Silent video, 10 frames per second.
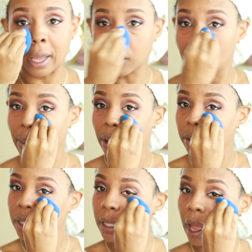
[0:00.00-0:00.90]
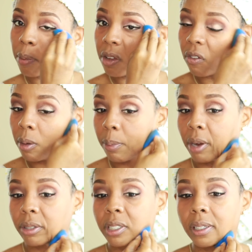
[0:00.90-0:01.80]
Like, it won't stop me from
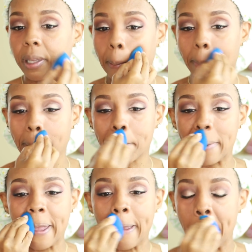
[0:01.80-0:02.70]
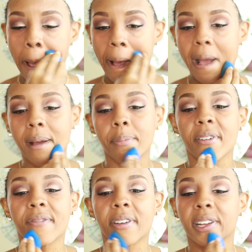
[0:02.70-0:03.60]
purchasing, but me, I
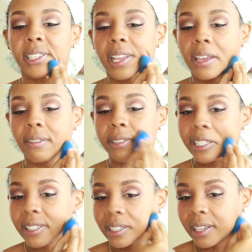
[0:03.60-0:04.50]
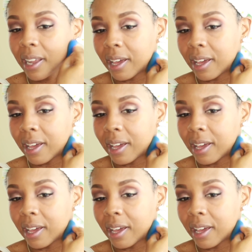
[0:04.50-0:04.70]
prefer to have a scent.